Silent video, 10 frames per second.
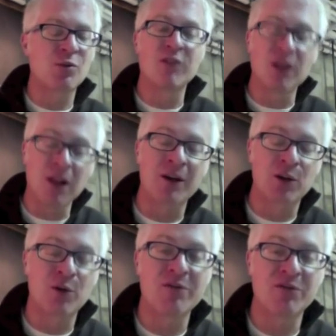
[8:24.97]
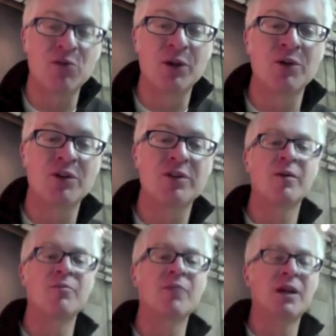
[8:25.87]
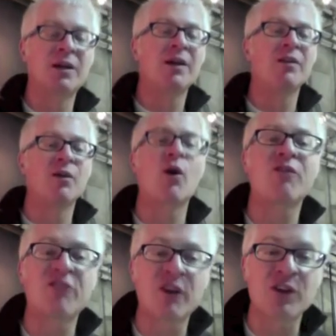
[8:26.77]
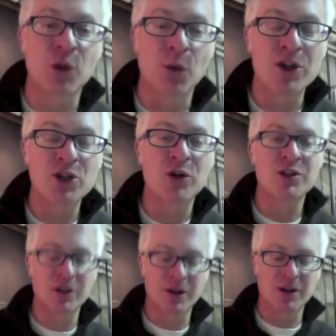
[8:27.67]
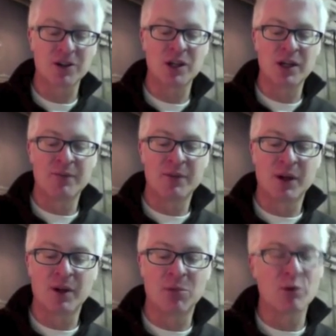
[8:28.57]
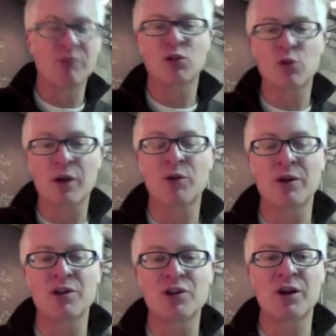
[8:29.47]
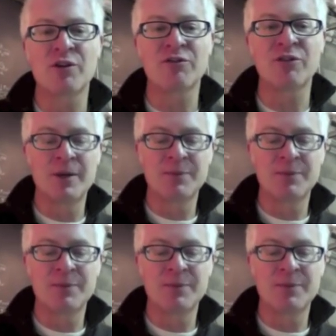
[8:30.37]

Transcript: We have a lot of great food here in town, and there are fancier restaurants than us, but we have a great, great chef,